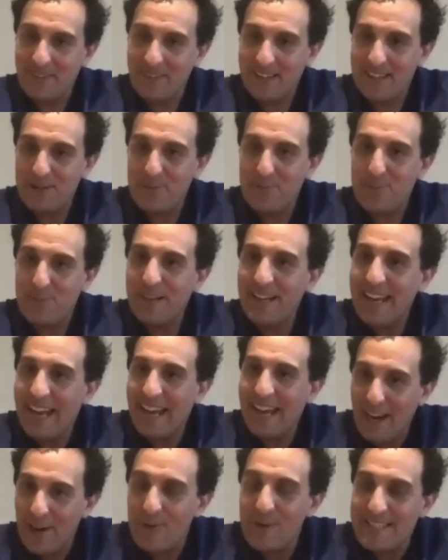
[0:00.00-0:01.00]
it's pretty
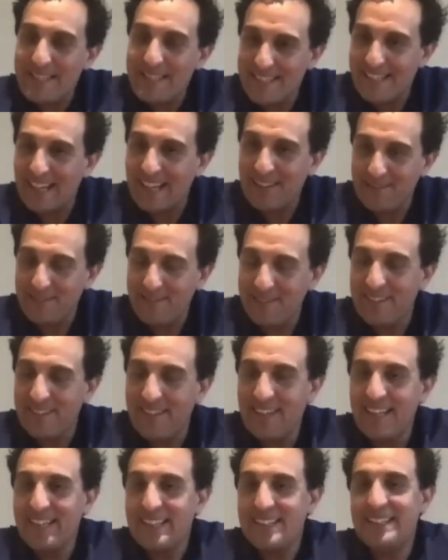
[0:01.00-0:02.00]
hairy stuff,
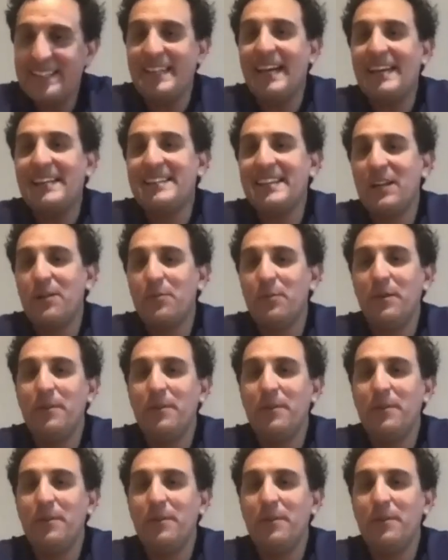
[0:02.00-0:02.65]
they tell me,